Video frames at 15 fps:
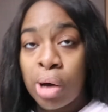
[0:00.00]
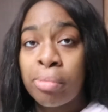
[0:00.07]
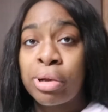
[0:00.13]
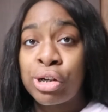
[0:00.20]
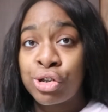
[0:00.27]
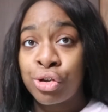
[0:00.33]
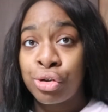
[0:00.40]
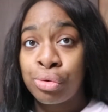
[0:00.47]
I'm
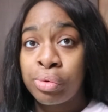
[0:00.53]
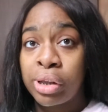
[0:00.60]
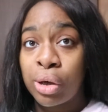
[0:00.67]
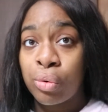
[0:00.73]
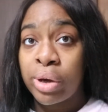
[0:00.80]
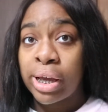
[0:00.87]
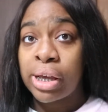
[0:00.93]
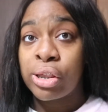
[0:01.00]
going to show you really
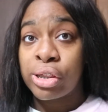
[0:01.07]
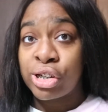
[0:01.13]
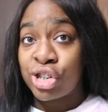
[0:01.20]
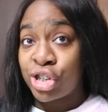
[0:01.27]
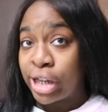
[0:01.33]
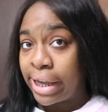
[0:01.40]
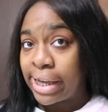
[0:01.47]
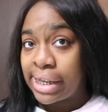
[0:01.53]
quick the
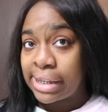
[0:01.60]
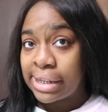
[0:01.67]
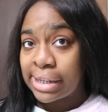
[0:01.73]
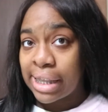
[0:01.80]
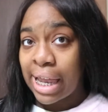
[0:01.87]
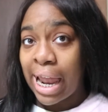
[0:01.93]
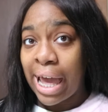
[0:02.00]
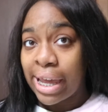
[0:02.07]
shades
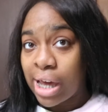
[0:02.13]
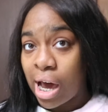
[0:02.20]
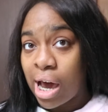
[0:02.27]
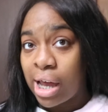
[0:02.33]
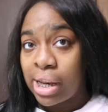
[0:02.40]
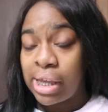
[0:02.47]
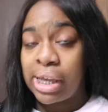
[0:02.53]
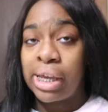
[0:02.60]
that I
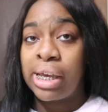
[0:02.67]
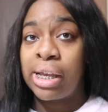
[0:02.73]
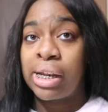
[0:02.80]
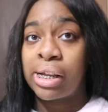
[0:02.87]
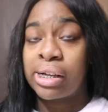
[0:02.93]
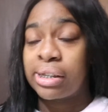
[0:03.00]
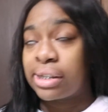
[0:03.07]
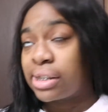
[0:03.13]
got
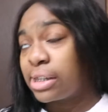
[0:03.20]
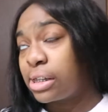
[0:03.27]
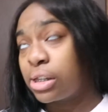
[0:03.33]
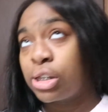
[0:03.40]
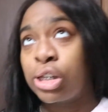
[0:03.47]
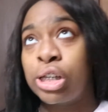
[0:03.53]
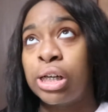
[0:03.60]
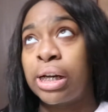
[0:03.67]
in
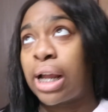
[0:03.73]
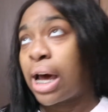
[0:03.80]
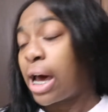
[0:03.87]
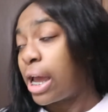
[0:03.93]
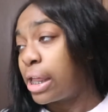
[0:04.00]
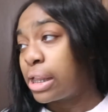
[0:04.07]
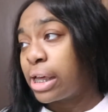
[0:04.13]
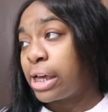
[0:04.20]
concealer and
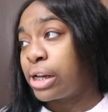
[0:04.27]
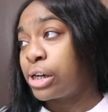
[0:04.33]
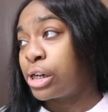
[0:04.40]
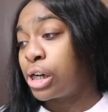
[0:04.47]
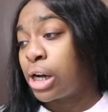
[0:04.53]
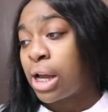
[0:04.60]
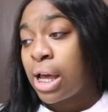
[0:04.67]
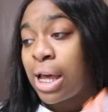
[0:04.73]

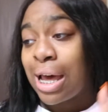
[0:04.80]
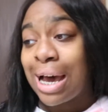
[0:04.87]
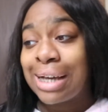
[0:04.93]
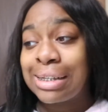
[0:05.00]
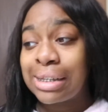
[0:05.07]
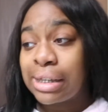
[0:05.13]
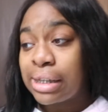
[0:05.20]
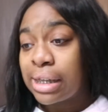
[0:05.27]
highlighter.
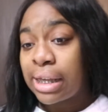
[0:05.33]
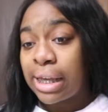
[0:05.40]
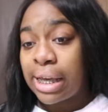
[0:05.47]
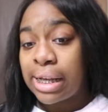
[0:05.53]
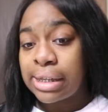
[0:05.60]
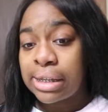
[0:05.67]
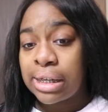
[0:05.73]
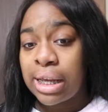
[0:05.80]
I didn't
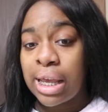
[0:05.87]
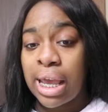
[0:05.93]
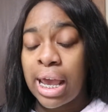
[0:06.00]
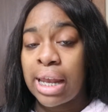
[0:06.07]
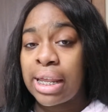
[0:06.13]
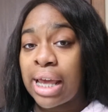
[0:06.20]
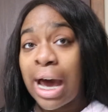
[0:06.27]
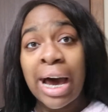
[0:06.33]
get
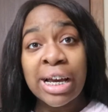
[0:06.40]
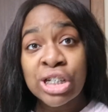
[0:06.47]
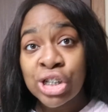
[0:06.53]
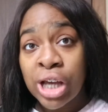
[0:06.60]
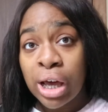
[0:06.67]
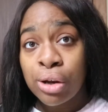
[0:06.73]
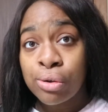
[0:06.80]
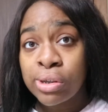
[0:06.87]
any
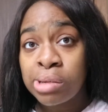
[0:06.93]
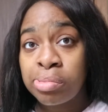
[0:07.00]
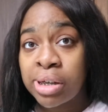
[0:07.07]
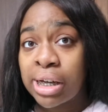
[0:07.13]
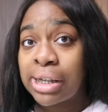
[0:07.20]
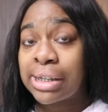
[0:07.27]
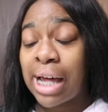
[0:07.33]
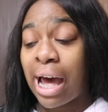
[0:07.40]
eyeshadows
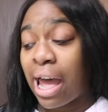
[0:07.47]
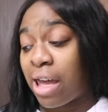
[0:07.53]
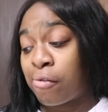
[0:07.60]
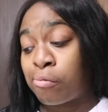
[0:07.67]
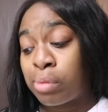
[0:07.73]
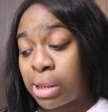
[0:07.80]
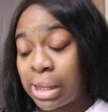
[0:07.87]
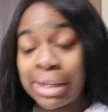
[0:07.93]
because I
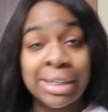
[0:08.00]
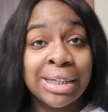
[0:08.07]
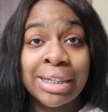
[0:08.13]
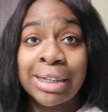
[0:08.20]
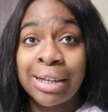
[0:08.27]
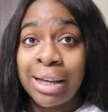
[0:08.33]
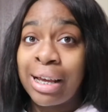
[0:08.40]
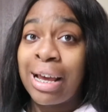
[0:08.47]
have
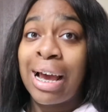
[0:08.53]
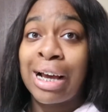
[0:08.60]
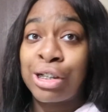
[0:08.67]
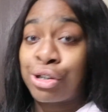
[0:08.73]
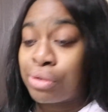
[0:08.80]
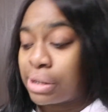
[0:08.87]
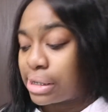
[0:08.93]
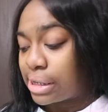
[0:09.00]
plenty.
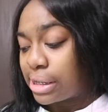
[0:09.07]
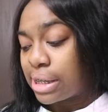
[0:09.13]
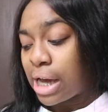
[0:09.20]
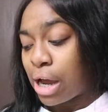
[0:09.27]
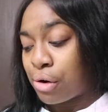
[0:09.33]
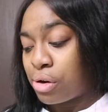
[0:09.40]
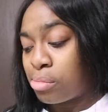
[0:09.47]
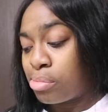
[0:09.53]
As you can see,
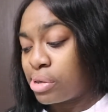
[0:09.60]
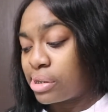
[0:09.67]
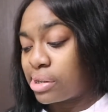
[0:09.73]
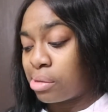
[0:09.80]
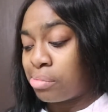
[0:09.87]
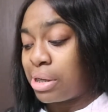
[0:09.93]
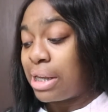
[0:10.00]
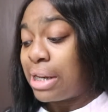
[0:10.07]
I already put
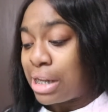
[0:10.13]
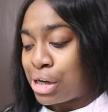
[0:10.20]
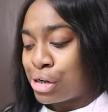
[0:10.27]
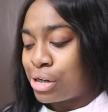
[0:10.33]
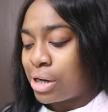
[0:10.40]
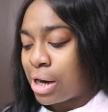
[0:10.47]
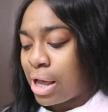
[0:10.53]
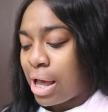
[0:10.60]
some in
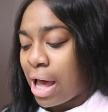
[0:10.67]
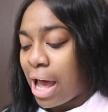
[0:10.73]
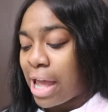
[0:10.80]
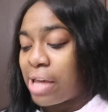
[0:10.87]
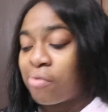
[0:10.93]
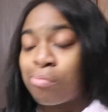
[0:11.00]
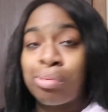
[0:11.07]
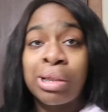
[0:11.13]
here. I
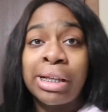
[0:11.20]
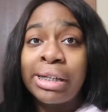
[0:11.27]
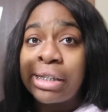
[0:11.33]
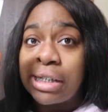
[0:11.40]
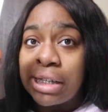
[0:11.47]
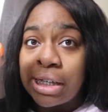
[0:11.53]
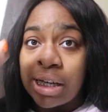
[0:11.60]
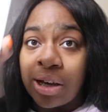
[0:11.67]
have
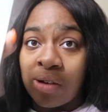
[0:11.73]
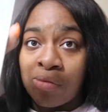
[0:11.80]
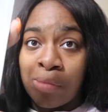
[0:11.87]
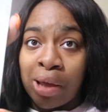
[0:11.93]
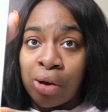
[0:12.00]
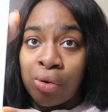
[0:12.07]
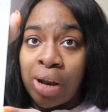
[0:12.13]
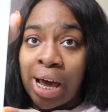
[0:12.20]
plenty of
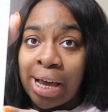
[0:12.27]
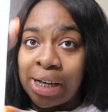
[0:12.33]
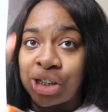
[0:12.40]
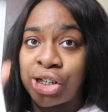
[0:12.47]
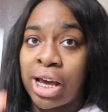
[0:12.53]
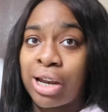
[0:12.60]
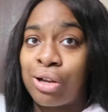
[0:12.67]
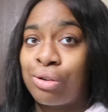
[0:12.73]
my own
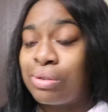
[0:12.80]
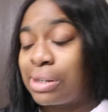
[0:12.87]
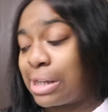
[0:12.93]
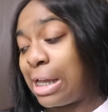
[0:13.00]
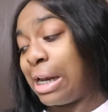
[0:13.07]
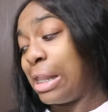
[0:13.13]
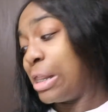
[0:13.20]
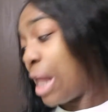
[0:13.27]
eyeshadows
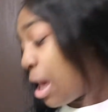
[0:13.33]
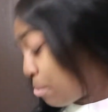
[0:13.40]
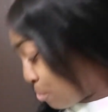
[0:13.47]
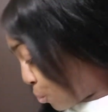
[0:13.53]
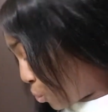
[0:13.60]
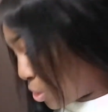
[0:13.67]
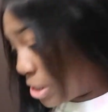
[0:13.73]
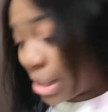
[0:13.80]
and a lot
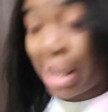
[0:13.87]
more in